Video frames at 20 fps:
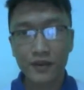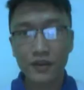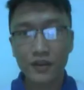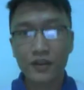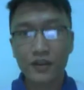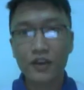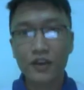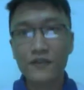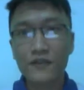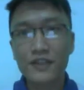
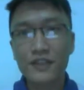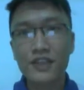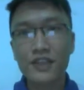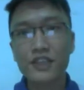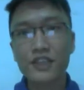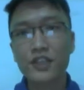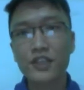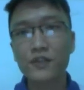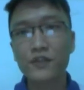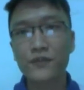
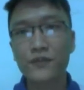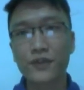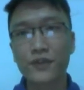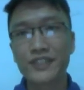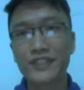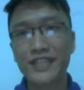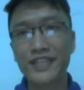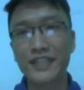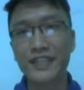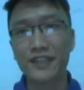Conversation
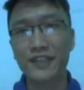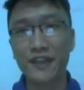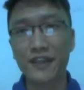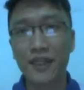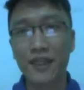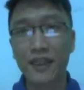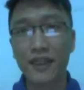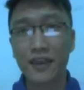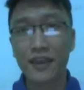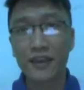14.
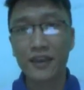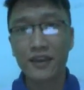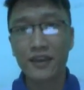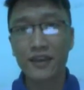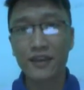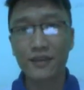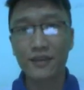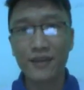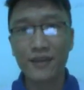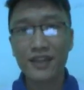
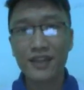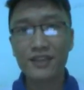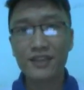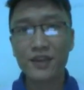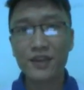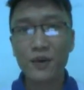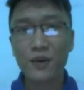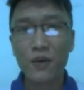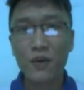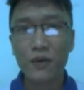The man
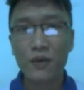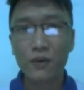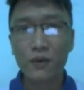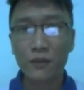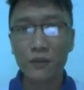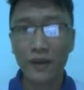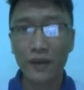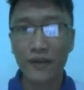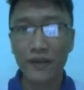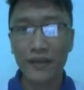told the
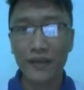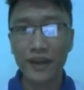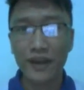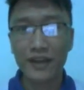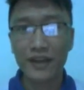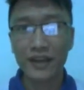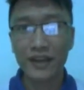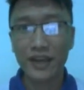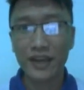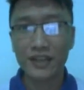woman that
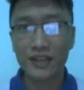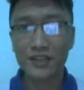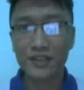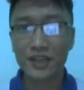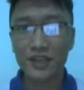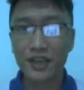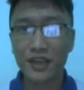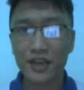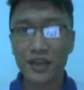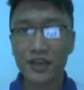he had
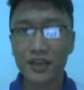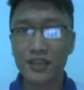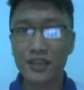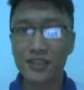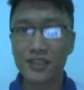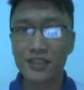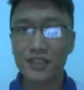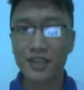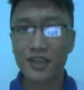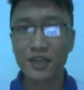taken
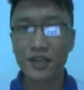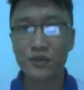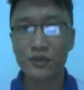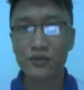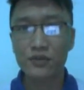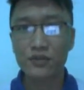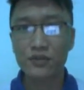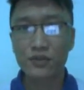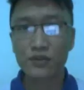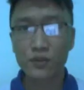his new
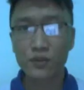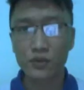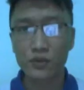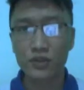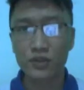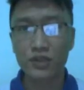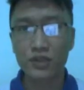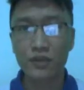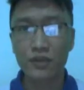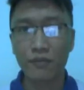suit
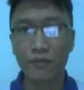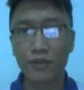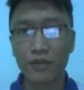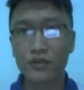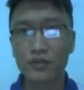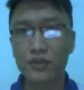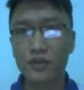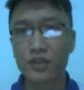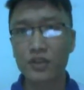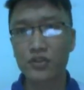
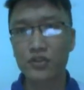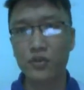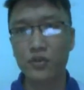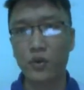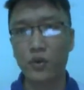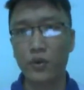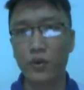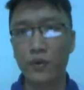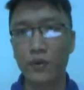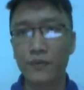to the
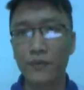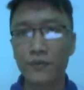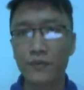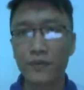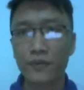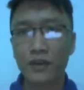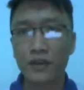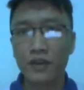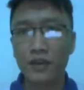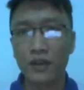store.
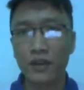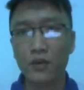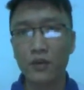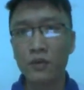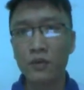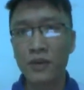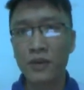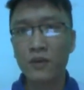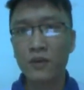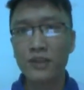The
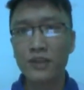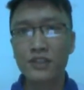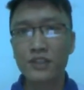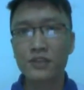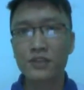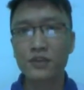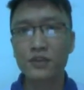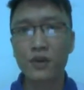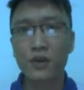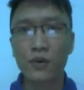woman wanted
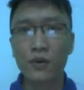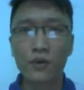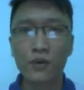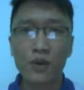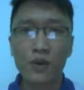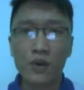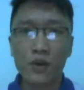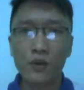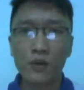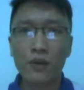to know
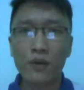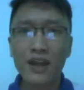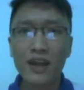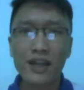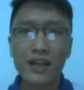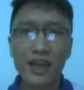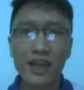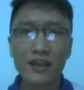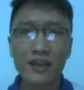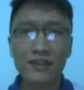why
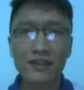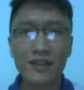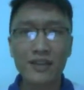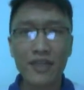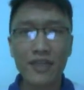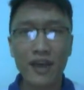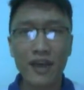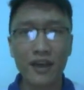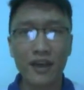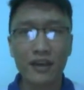he had done
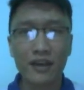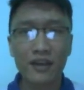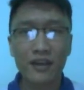that,